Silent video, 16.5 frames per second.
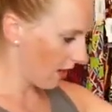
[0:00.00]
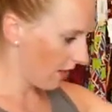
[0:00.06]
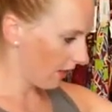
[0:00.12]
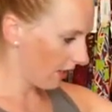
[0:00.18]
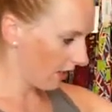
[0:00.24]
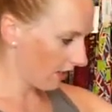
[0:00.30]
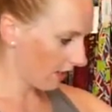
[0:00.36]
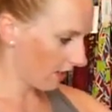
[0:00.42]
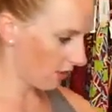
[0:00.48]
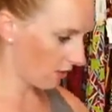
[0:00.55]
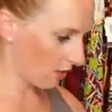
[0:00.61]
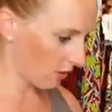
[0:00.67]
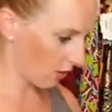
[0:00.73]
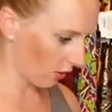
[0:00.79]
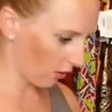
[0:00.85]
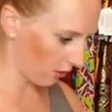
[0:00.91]
This is
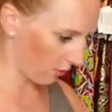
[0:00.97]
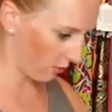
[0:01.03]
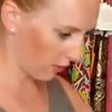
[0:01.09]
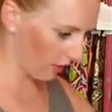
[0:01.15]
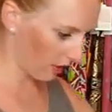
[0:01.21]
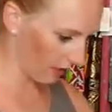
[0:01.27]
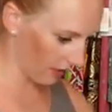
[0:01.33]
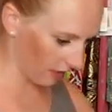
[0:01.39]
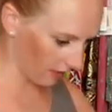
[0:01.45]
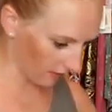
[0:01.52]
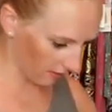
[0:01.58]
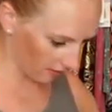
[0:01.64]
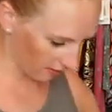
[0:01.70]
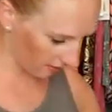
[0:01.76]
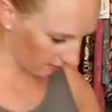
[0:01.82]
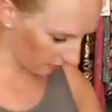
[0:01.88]
so pretty.
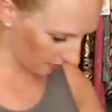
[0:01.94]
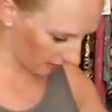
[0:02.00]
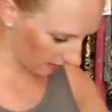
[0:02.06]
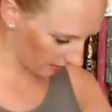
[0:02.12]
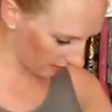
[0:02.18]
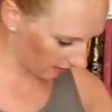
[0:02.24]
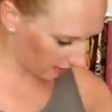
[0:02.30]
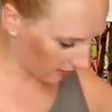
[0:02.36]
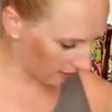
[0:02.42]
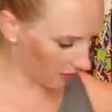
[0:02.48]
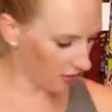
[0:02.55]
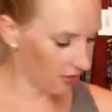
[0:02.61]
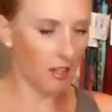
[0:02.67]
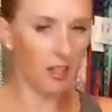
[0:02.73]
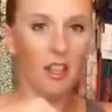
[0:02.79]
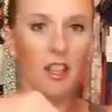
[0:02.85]
Oh my
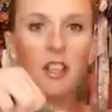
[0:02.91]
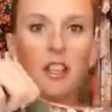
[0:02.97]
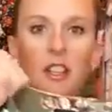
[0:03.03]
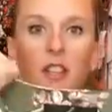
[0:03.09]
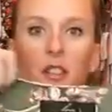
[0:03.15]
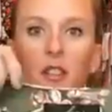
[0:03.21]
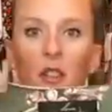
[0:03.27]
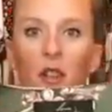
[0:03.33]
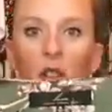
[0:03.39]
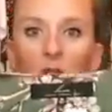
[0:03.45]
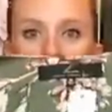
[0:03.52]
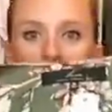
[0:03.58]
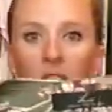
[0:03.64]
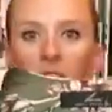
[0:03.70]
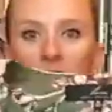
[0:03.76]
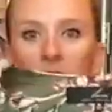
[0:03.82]
gosh. So
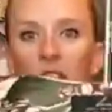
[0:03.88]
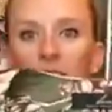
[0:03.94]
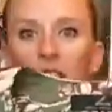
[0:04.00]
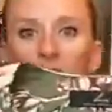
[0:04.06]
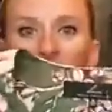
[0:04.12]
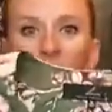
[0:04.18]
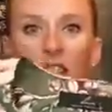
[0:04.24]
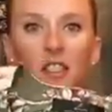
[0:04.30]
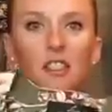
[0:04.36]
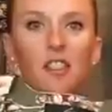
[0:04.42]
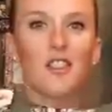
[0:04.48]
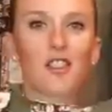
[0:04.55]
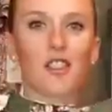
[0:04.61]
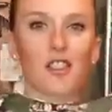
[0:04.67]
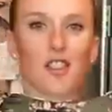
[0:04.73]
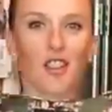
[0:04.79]
this silky
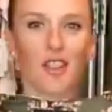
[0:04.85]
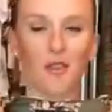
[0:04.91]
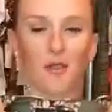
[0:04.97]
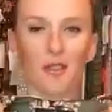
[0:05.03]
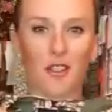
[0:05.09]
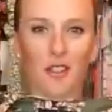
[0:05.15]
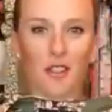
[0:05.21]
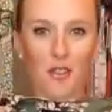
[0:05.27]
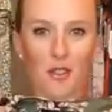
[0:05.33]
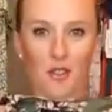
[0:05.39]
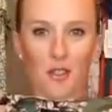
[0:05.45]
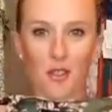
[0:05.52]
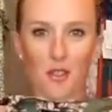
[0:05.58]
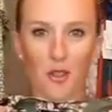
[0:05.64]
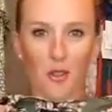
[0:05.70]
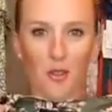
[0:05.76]
shirt, which is
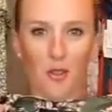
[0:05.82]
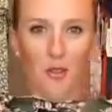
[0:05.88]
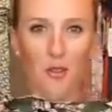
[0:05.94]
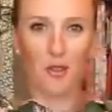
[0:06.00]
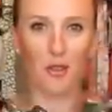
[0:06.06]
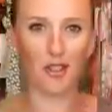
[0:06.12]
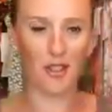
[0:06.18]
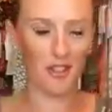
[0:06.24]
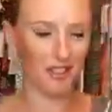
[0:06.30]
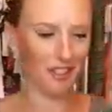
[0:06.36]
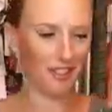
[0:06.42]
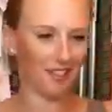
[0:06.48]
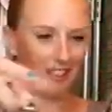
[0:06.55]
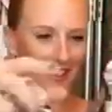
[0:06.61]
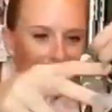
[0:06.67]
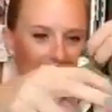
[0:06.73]
so
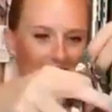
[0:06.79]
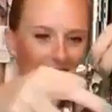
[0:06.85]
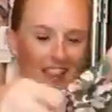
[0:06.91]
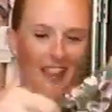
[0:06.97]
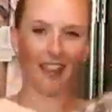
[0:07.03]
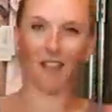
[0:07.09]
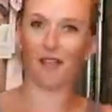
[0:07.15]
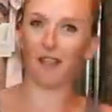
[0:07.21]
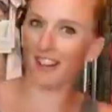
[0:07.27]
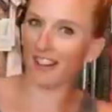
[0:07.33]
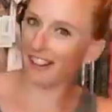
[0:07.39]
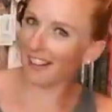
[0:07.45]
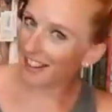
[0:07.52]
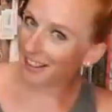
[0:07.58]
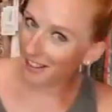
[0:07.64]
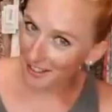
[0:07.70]
gorgeous. I have red
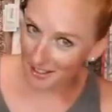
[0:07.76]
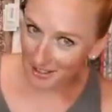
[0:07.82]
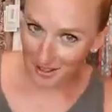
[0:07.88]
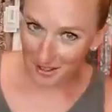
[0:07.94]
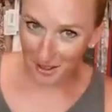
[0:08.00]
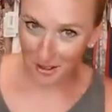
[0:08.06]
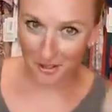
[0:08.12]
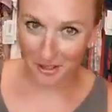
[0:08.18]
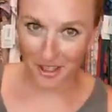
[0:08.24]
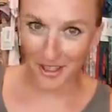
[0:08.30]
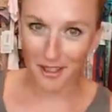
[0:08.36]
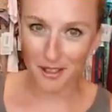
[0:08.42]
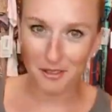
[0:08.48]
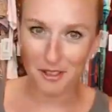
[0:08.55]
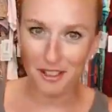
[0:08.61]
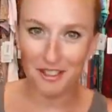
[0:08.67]
hair, so
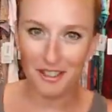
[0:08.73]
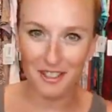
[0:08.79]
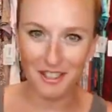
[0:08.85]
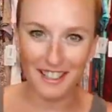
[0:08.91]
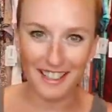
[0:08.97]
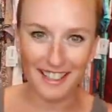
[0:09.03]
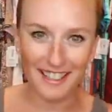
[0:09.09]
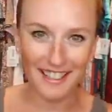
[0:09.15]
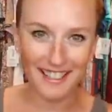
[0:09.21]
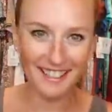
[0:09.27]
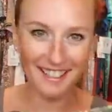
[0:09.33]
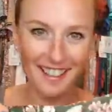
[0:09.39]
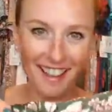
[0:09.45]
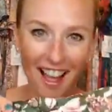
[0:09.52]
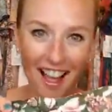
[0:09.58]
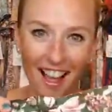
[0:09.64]
like with green.
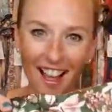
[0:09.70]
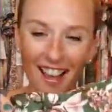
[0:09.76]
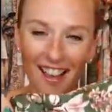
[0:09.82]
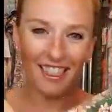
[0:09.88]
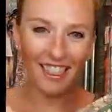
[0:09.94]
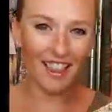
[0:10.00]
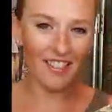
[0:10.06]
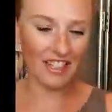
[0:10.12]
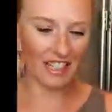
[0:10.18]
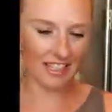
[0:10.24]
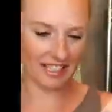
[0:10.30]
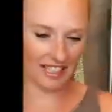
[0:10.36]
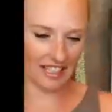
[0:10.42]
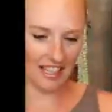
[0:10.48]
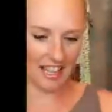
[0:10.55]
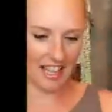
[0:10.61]
Oh, I love it.
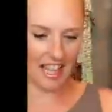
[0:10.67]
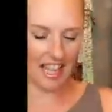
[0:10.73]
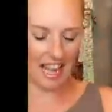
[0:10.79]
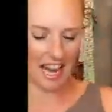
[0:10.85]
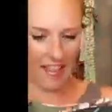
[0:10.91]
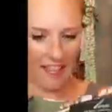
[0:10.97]
And